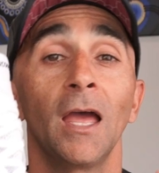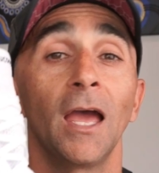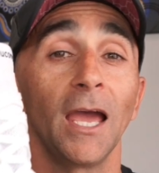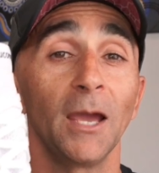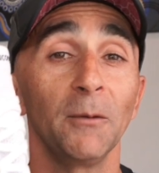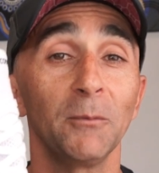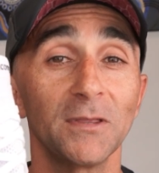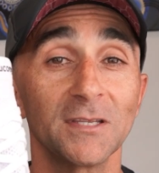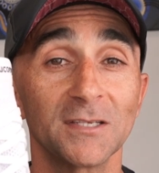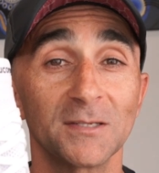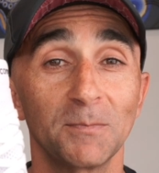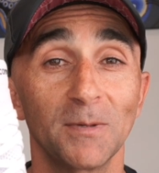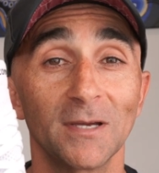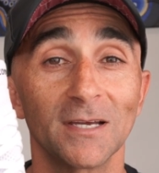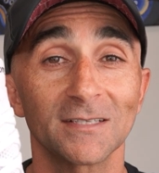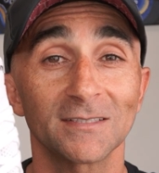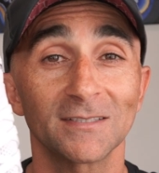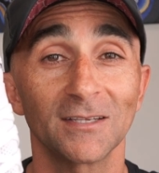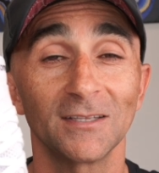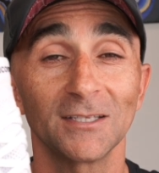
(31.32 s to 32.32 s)
And with the
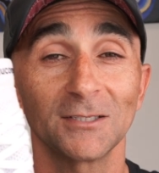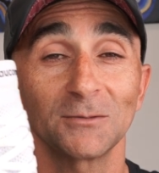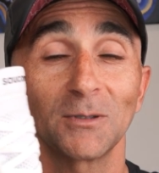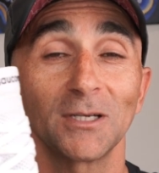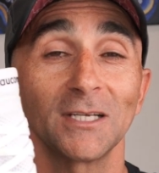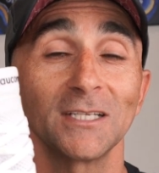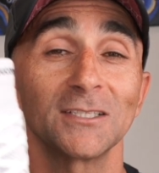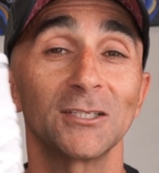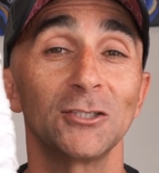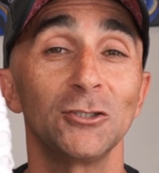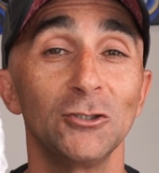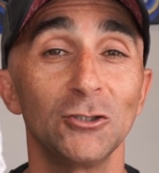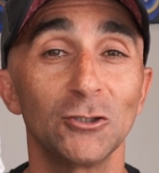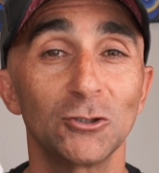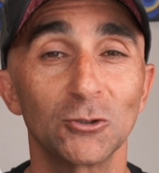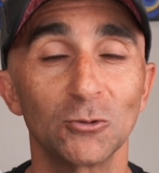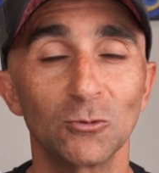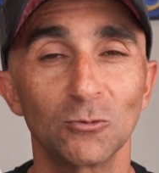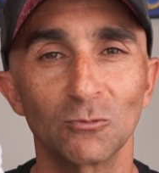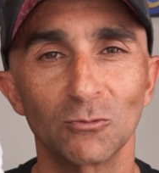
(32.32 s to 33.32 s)
specs, so this one is a
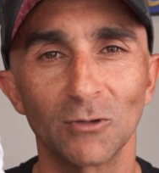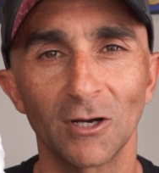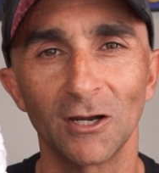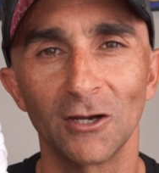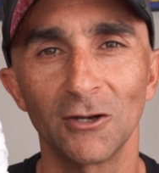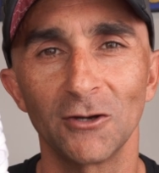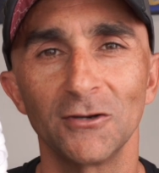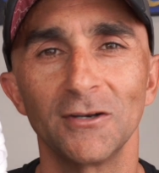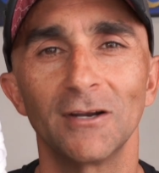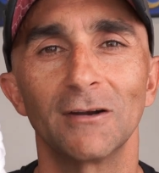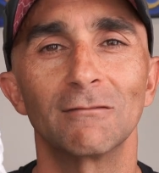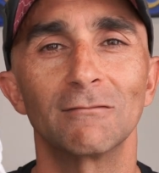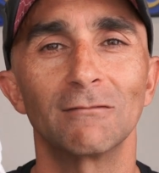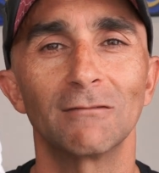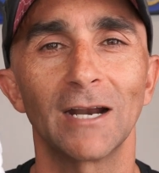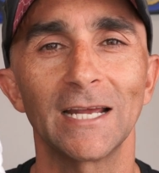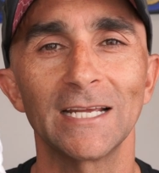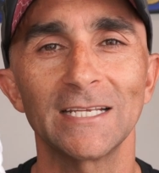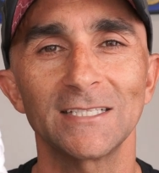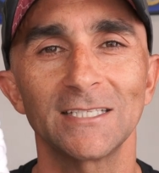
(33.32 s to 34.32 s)
neutral road
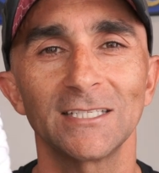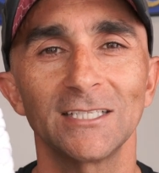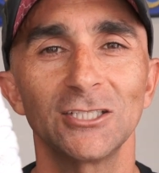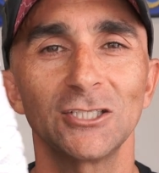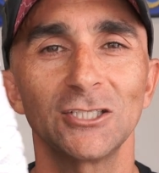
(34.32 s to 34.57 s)
racing